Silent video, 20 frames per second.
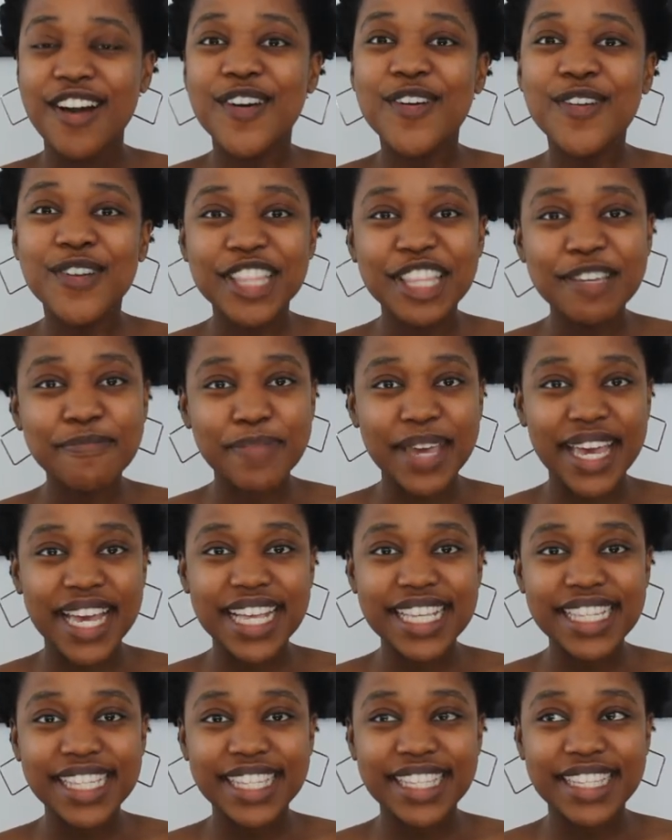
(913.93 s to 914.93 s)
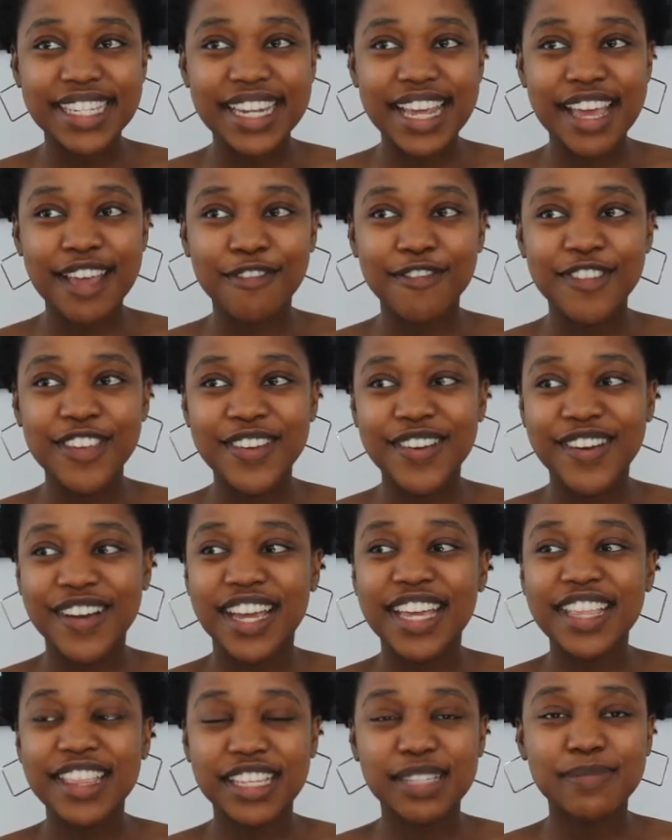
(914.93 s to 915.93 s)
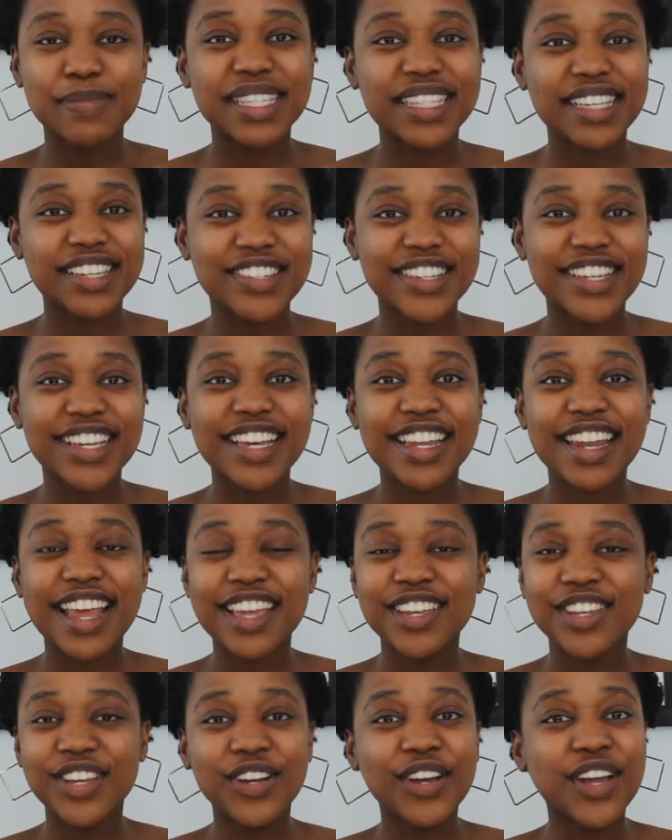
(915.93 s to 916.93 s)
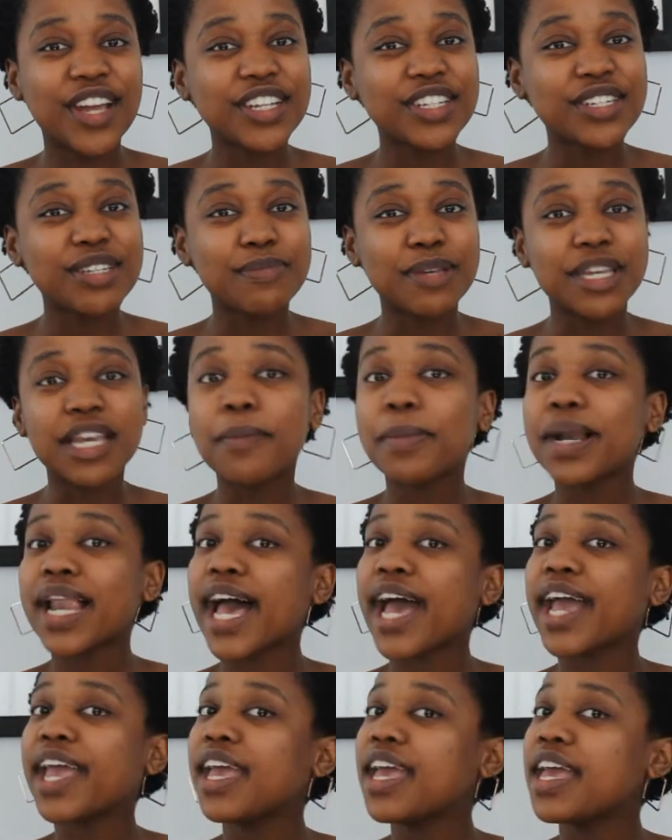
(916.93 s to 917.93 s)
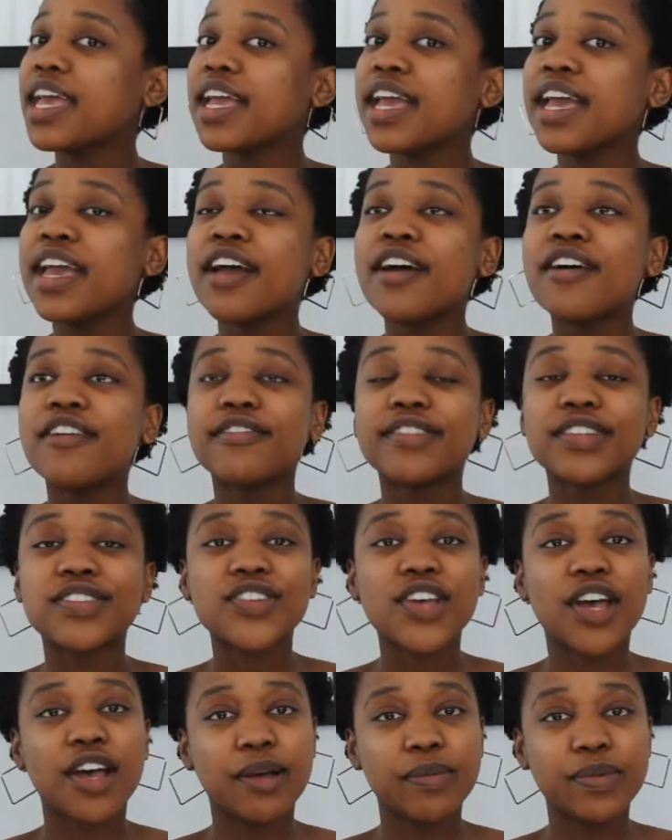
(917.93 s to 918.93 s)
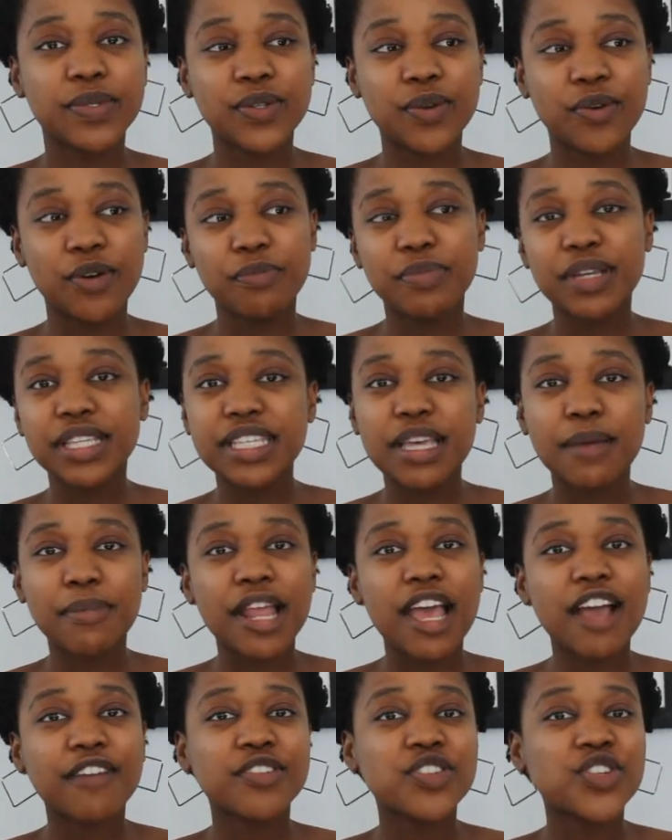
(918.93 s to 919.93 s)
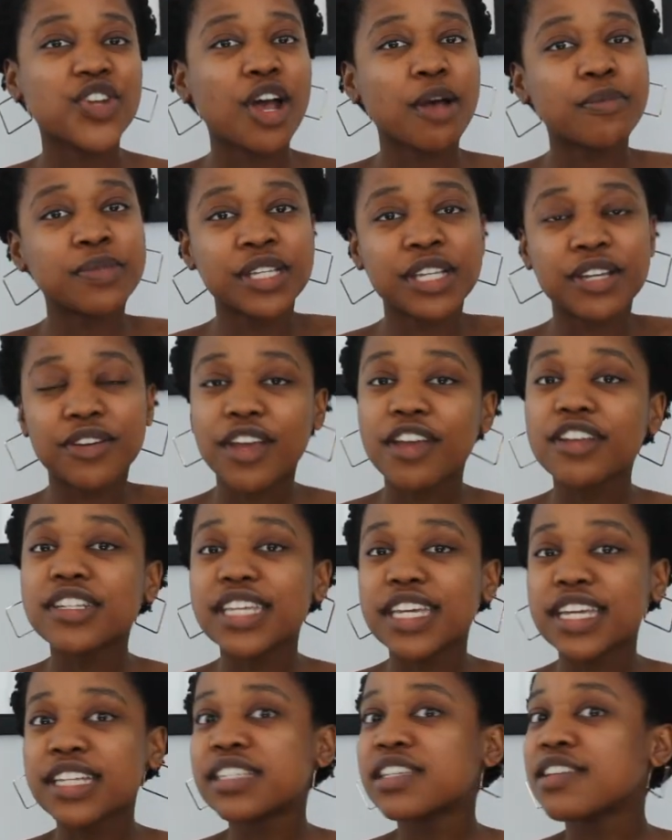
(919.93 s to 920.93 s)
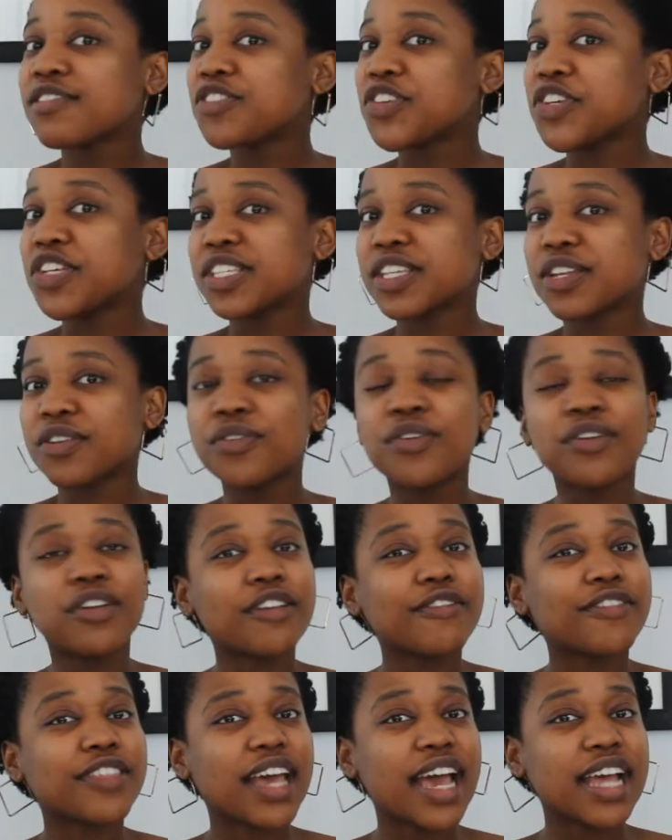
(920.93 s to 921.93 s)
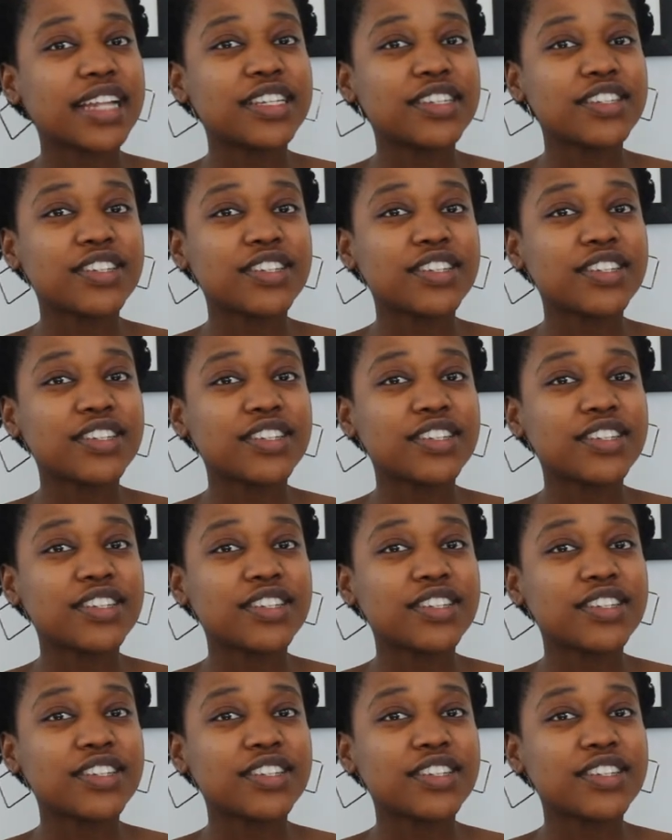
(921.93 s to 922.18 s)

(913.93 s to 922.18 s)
all the best if you are in this position and you're going to be applying for jobs or busy applying for jobs and going to interviews and all of that.